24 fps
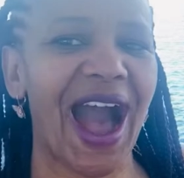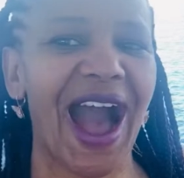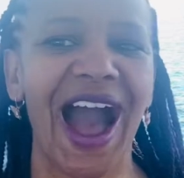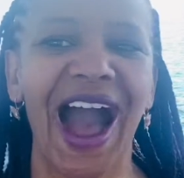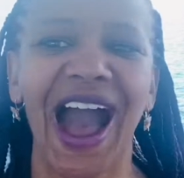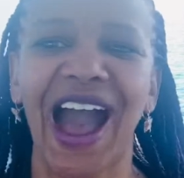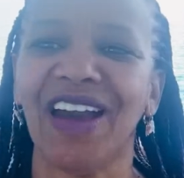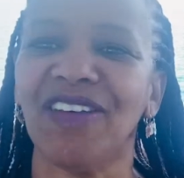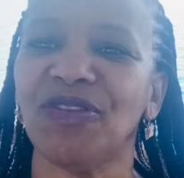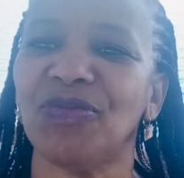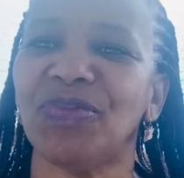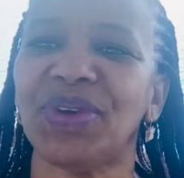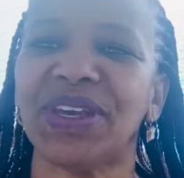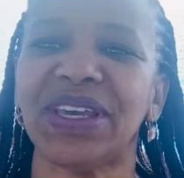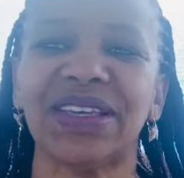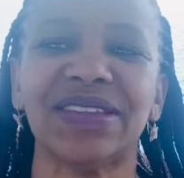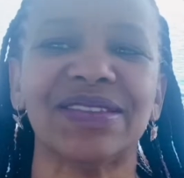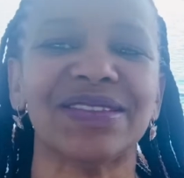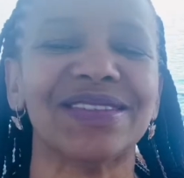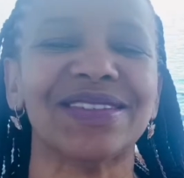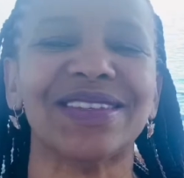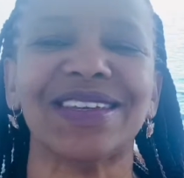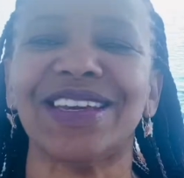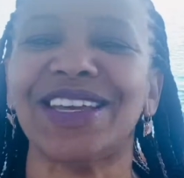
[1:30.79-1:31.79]
I've been
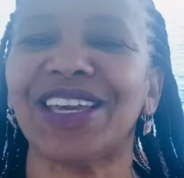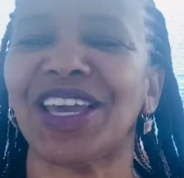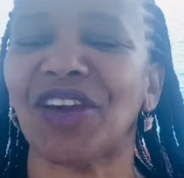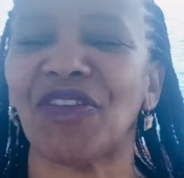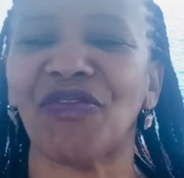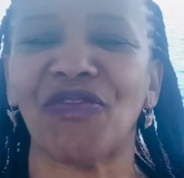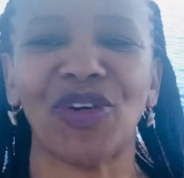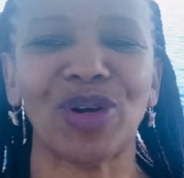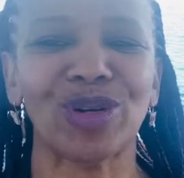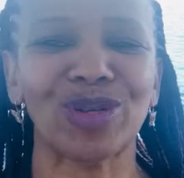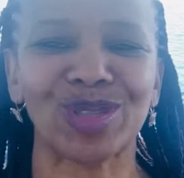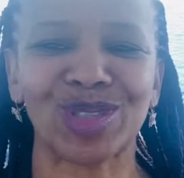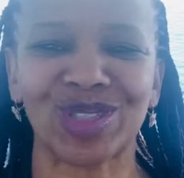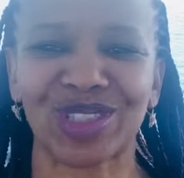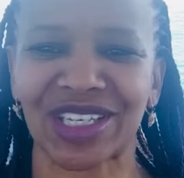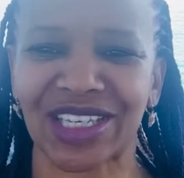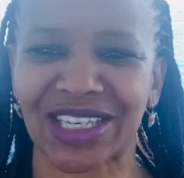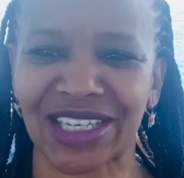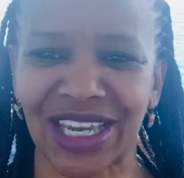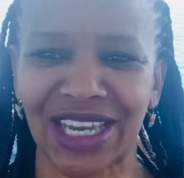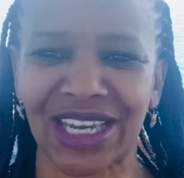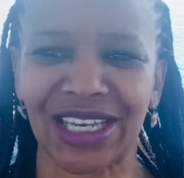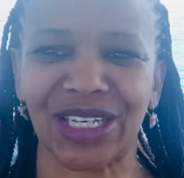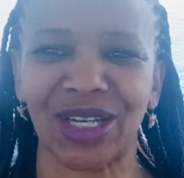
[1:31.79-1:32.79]
seeking first the
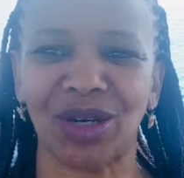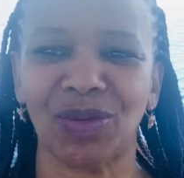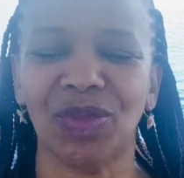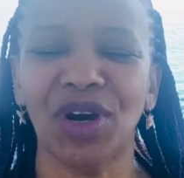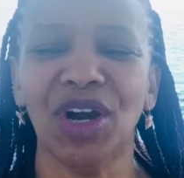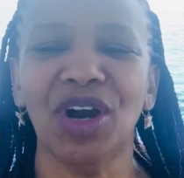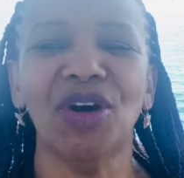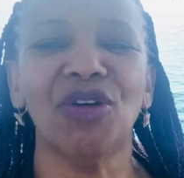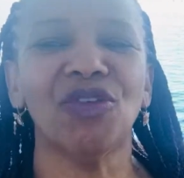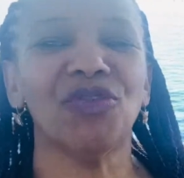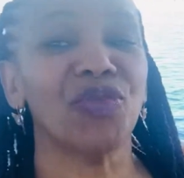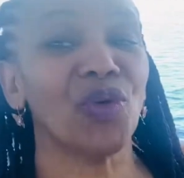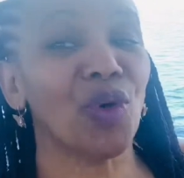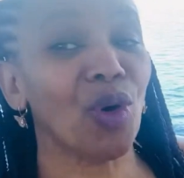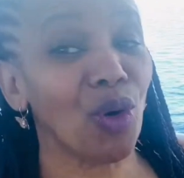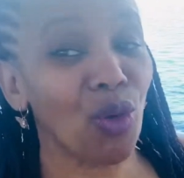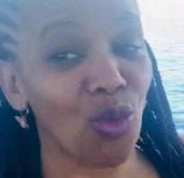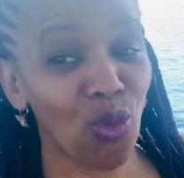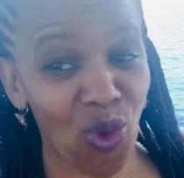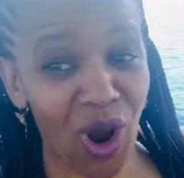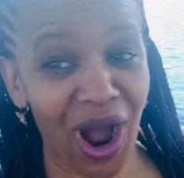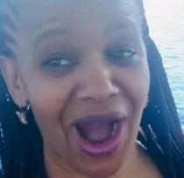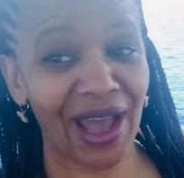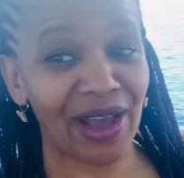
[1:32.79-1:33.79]
kingdom for a
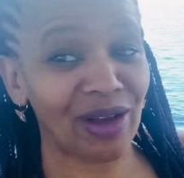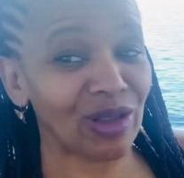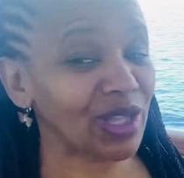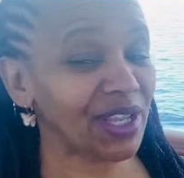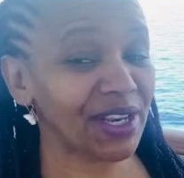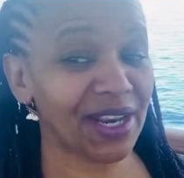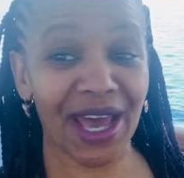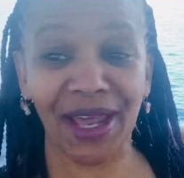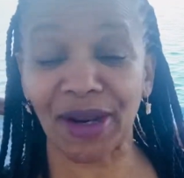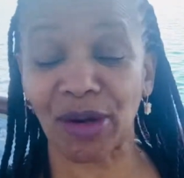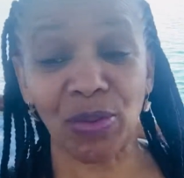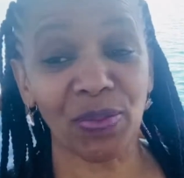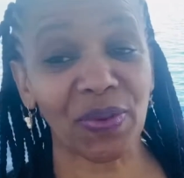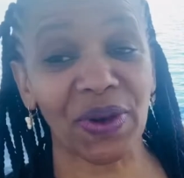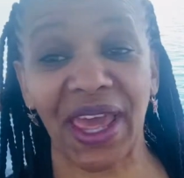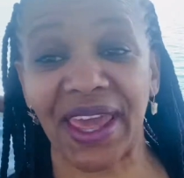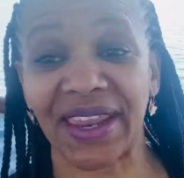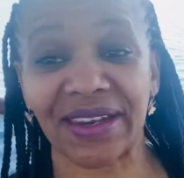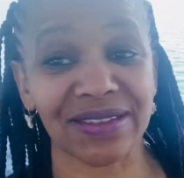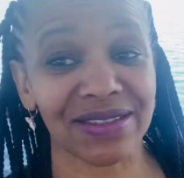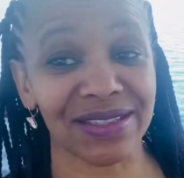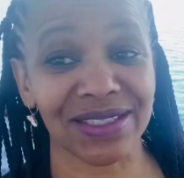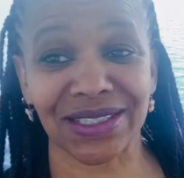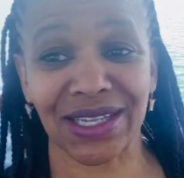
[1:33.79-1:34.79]
while, and I don't
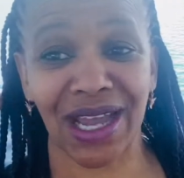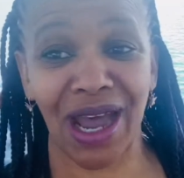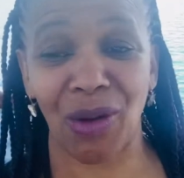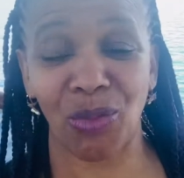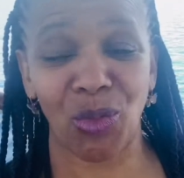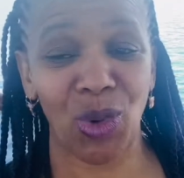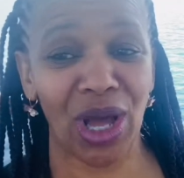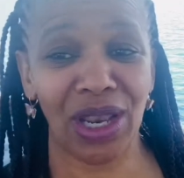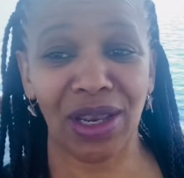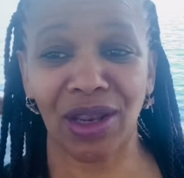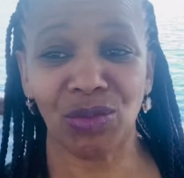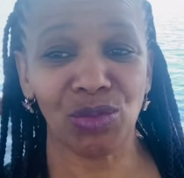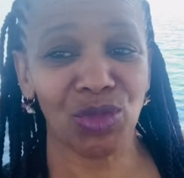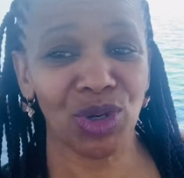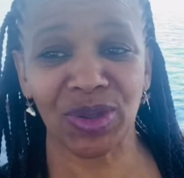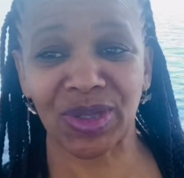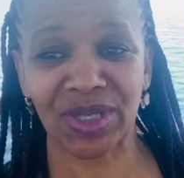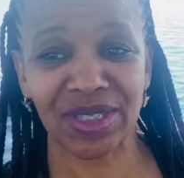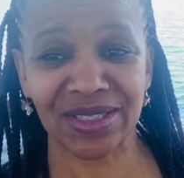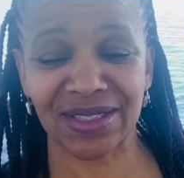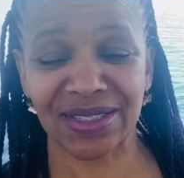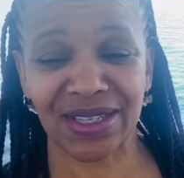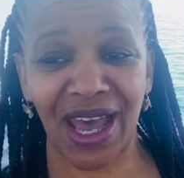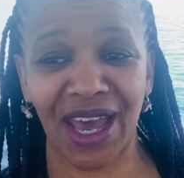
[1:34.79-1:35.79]
plan to stop while I'm on
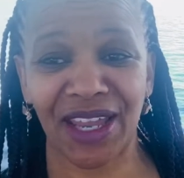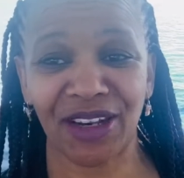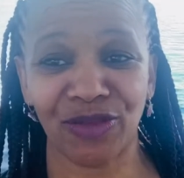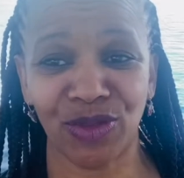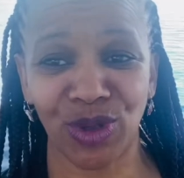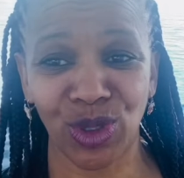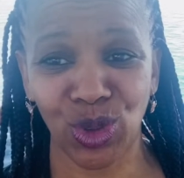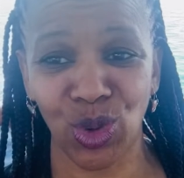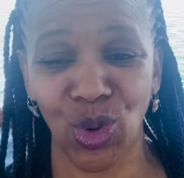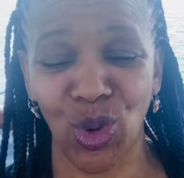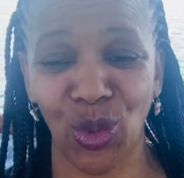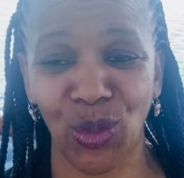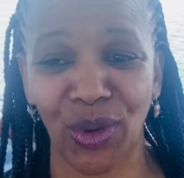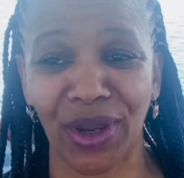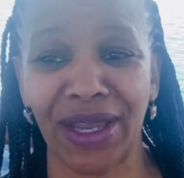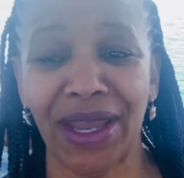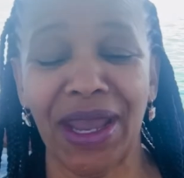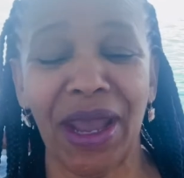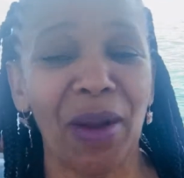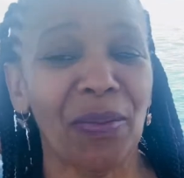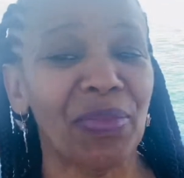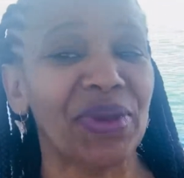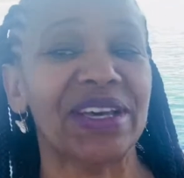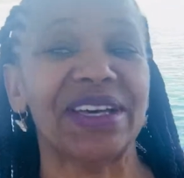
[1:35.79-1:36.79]
this side of glory
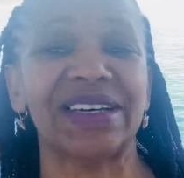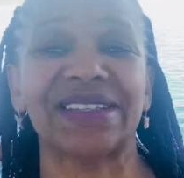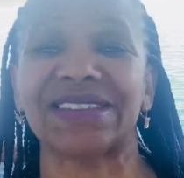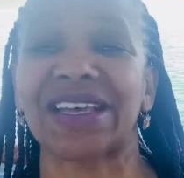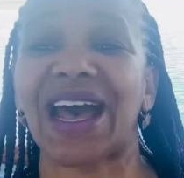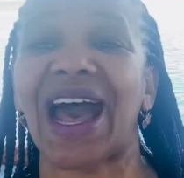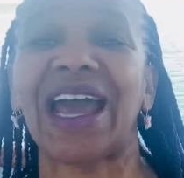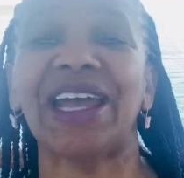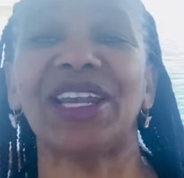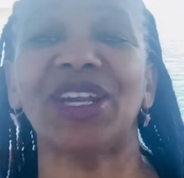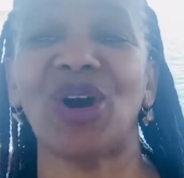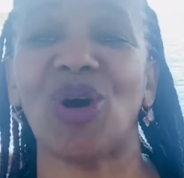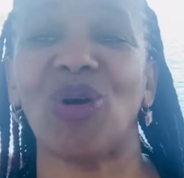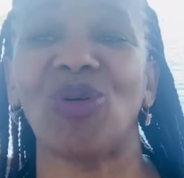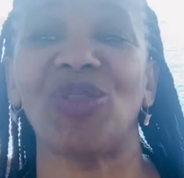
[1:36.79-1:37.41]
because I know